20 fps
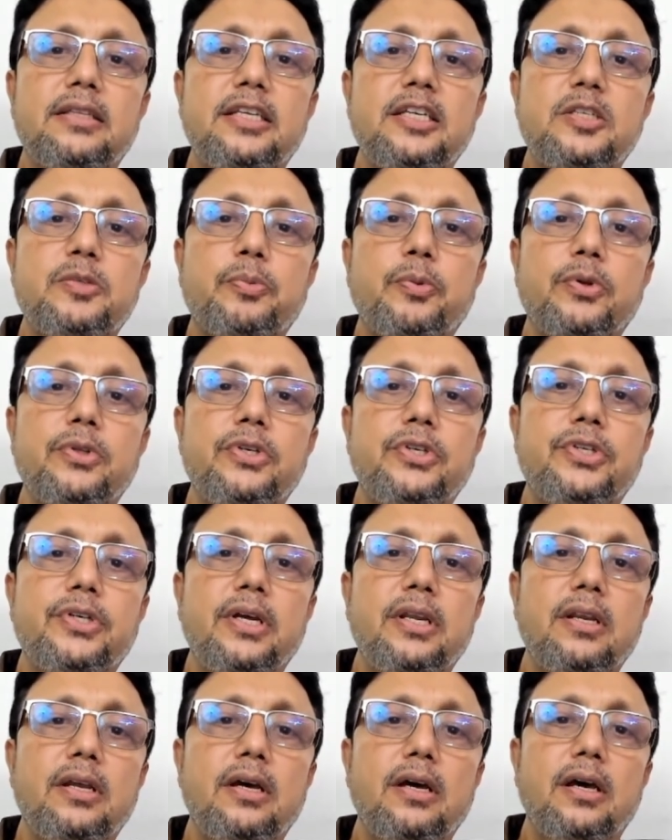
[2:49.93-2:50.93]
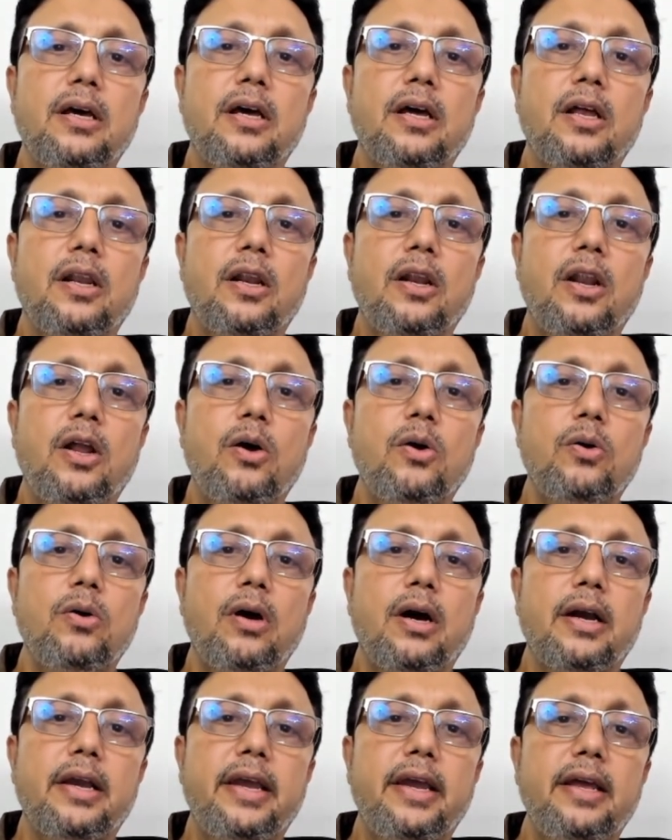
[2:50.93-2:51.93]
this position.
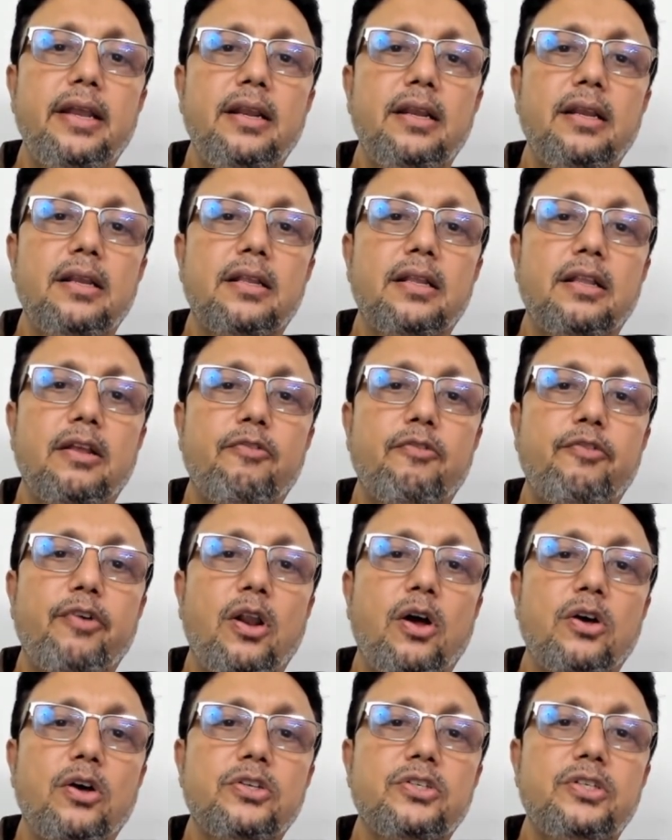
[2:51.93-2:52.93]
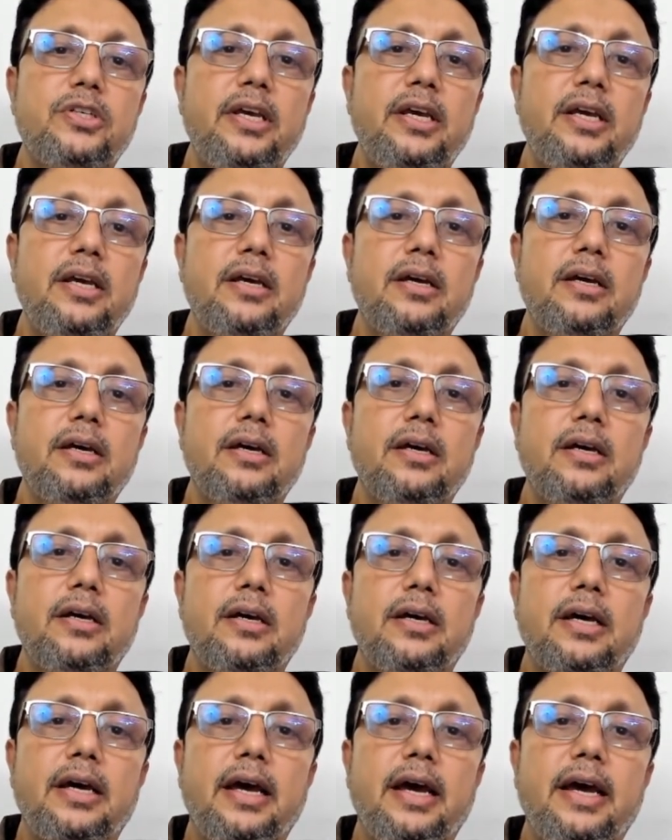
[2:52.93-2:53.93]
Now again the velocity
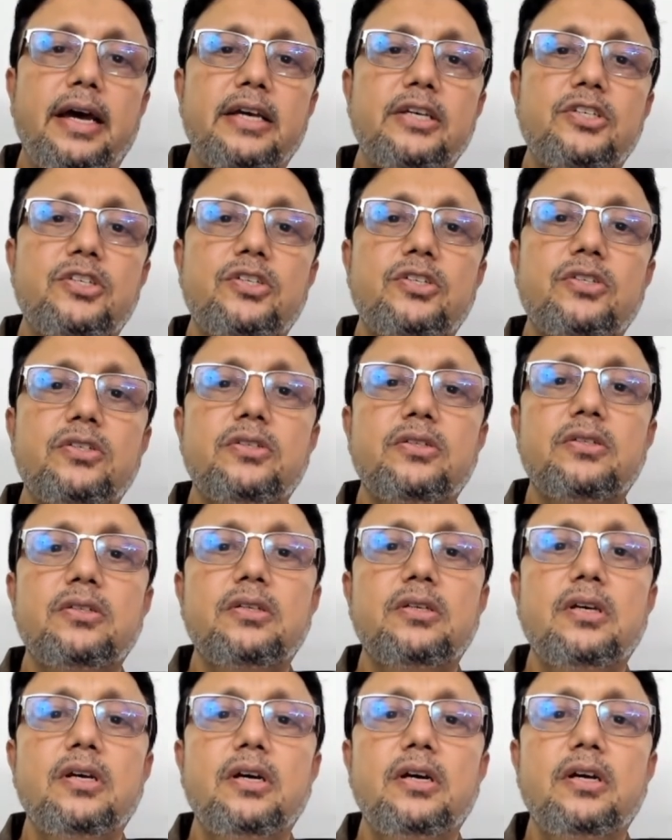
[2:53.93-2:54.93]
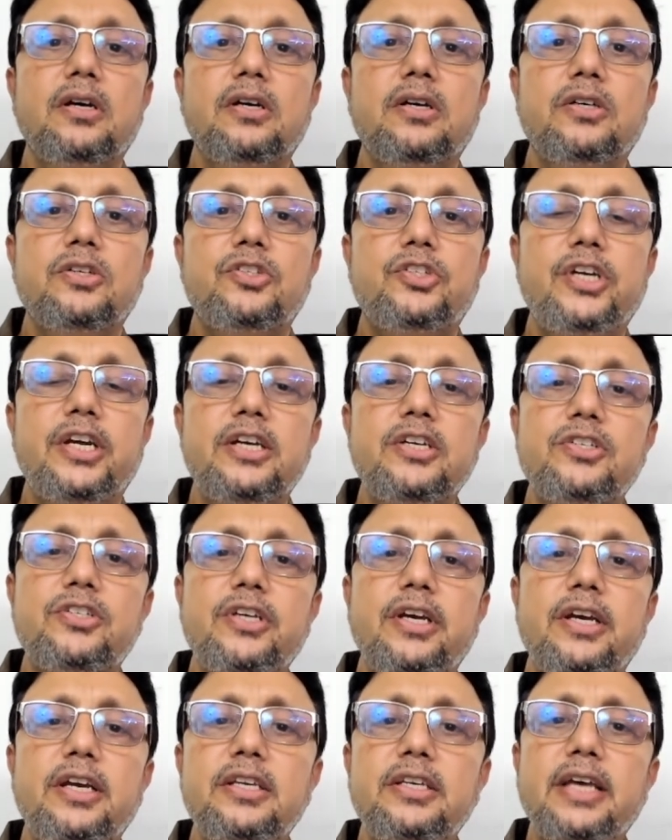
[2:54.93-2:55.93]
has
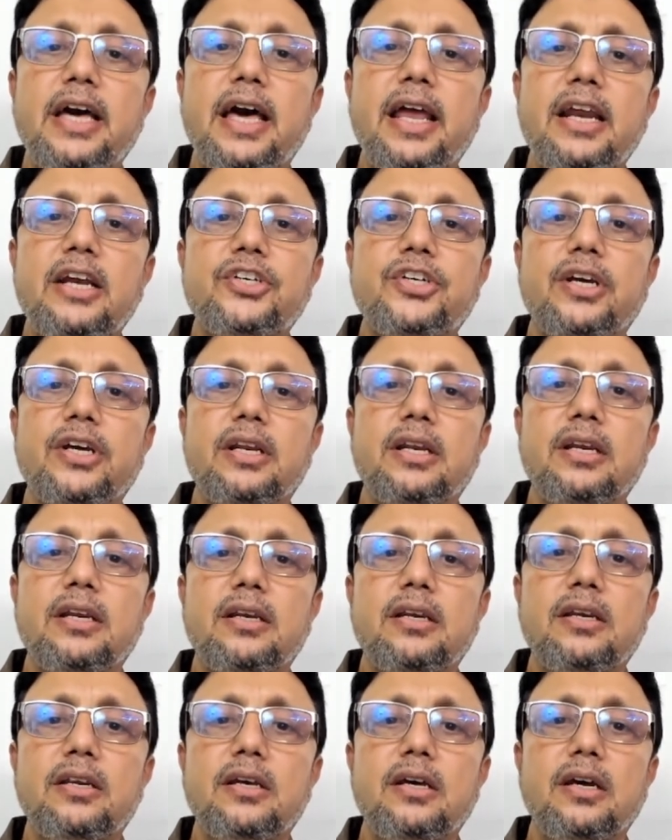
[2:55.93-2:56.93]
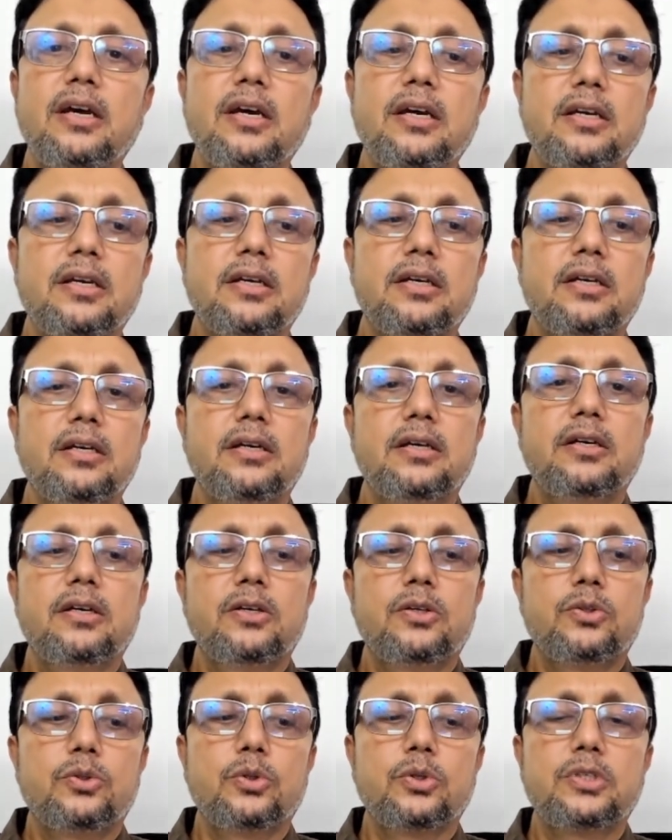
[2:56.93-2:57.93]
changed in direction.
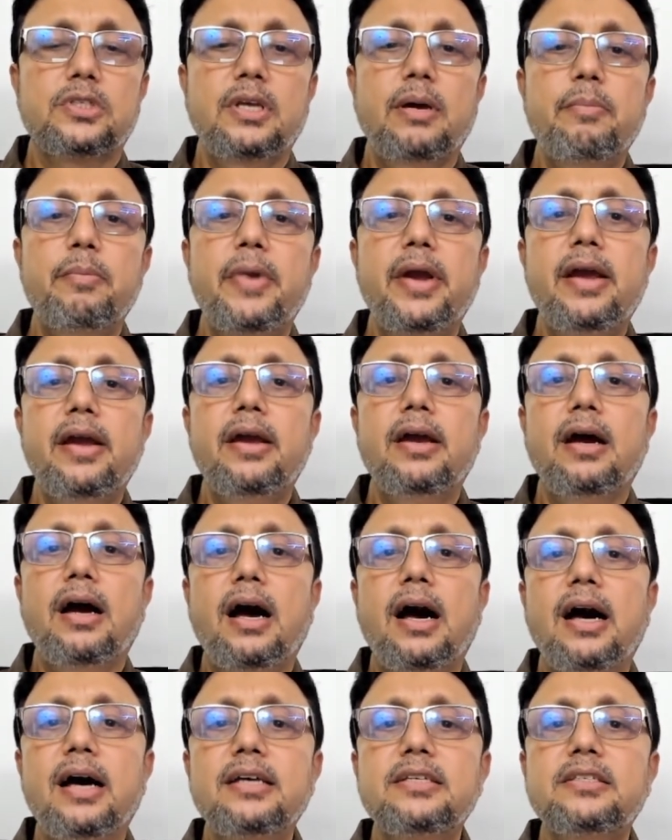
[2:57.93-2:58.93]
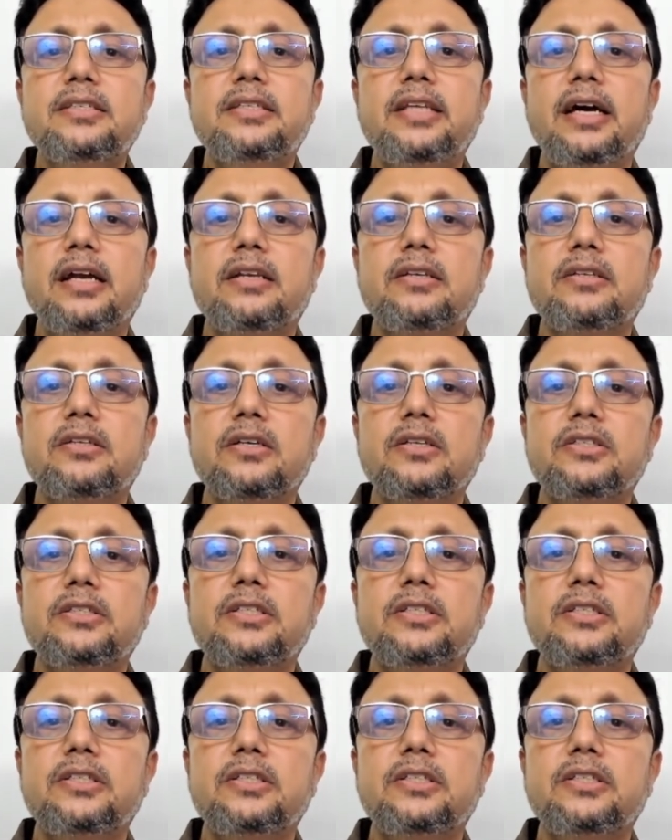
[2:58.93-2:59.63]
So some may ask that